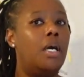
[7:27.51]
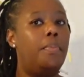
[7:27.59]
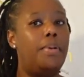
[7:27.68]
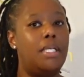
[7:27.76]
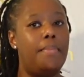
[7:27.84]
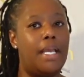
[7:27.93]

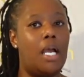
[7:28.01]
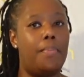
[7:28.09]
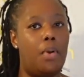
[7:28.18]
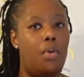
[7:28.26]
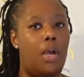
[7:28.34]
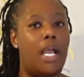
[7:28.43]
put the makeup
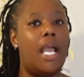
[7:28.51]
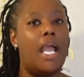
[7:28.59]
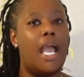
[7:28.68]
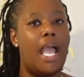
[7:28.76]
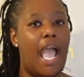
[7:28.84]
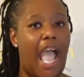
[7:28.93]
on
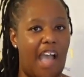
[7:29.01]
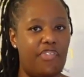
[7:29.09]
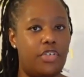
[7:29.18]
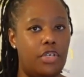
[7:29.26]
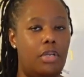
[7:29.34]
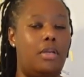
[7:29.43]

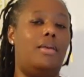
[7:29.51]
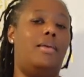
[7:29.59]
after,